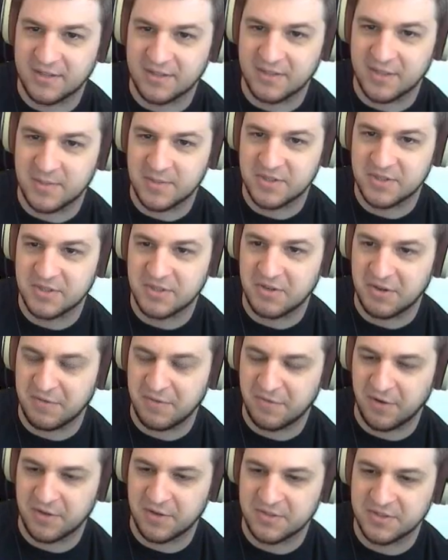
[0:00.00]
Libster's going
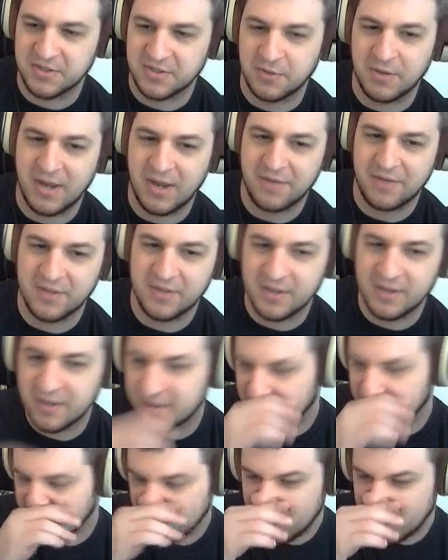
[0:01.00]
first, so we have to
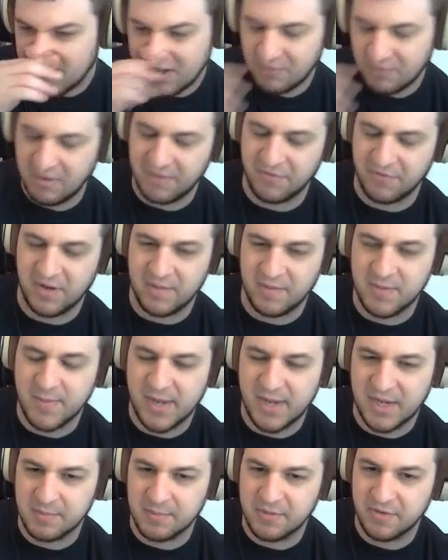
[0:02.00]
wait for him to
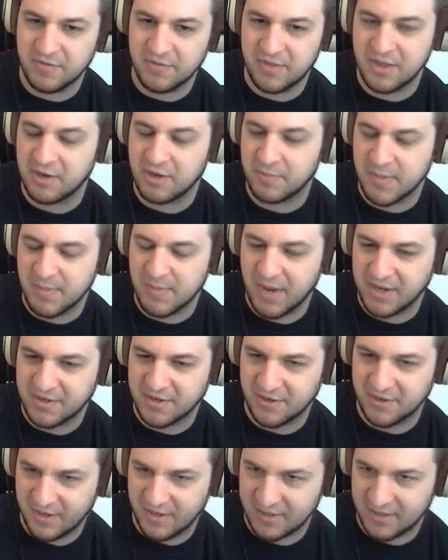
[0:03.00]
make a move, and then it'll be my
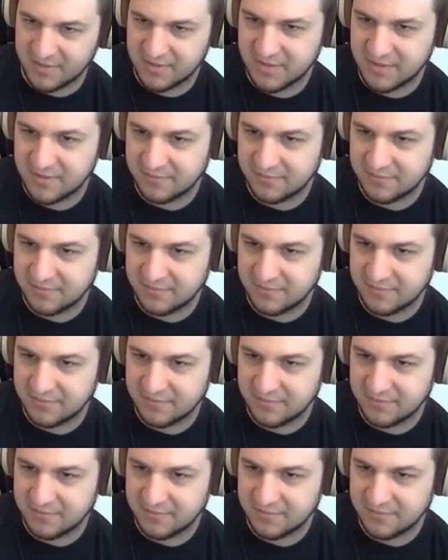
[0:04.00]
turn next.